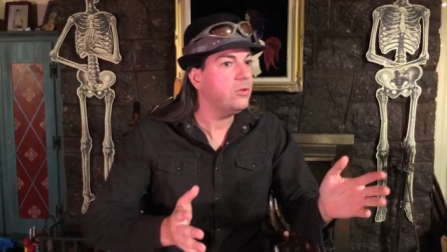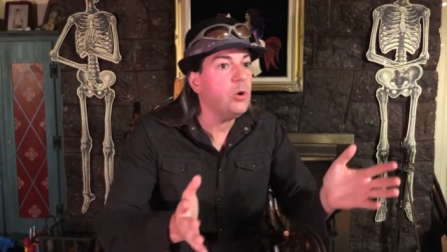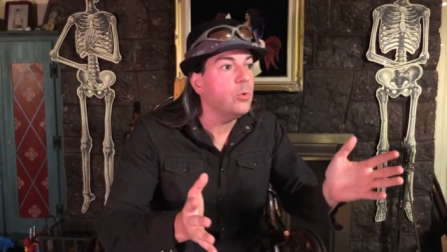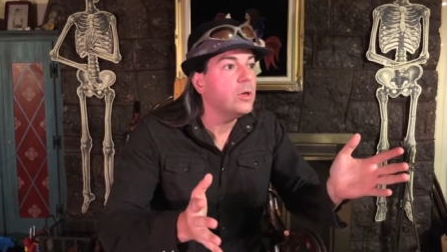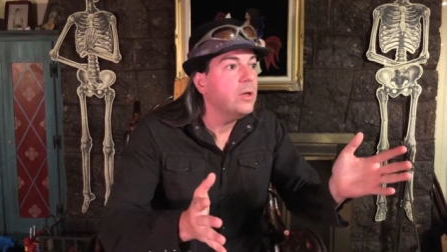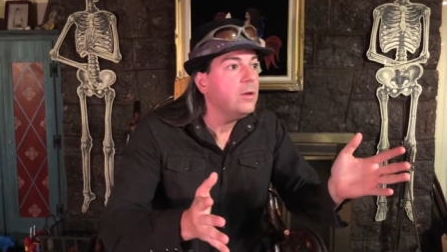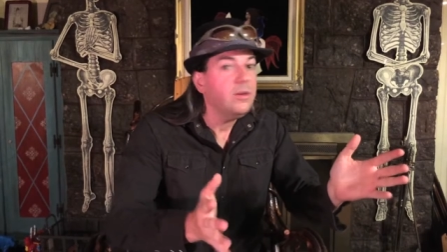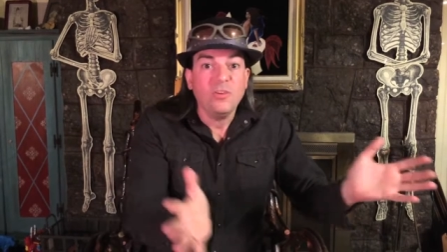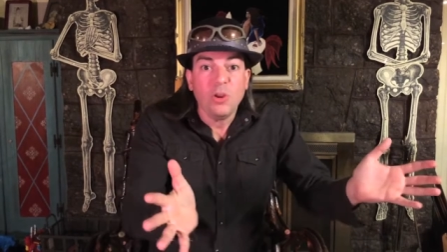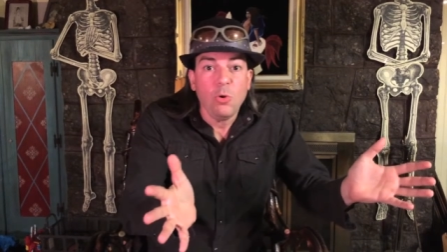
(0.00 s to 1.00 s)
Dude!
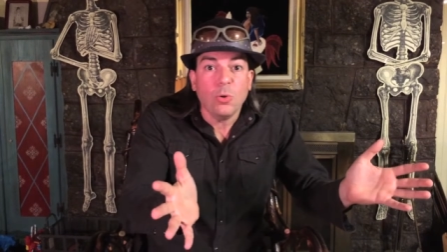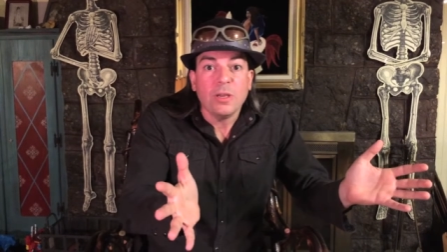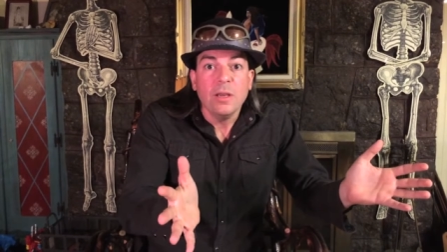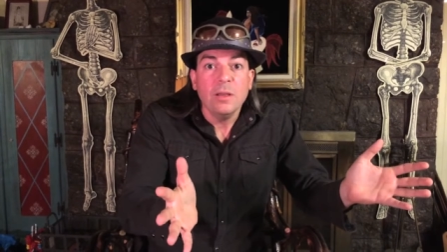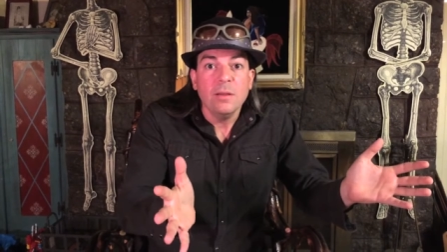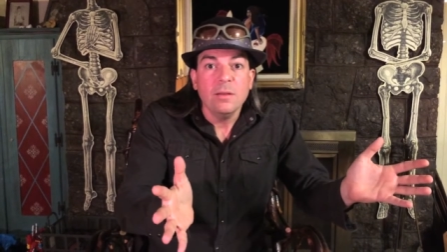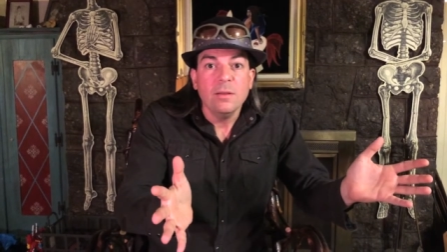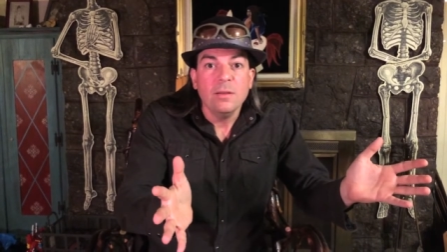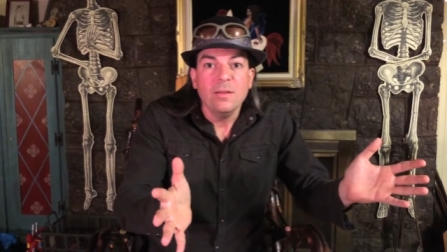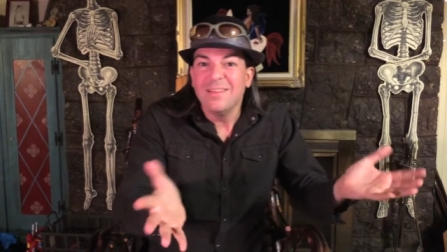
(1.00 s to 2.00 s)
Dude!
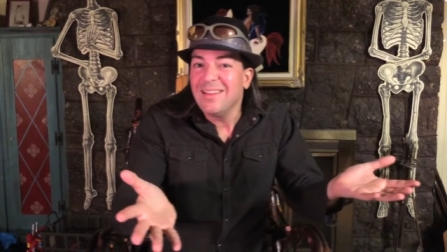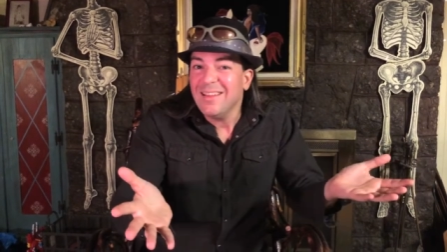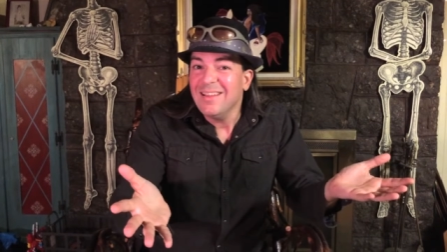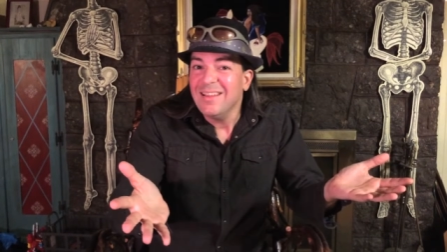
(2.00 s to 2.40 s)
Eh?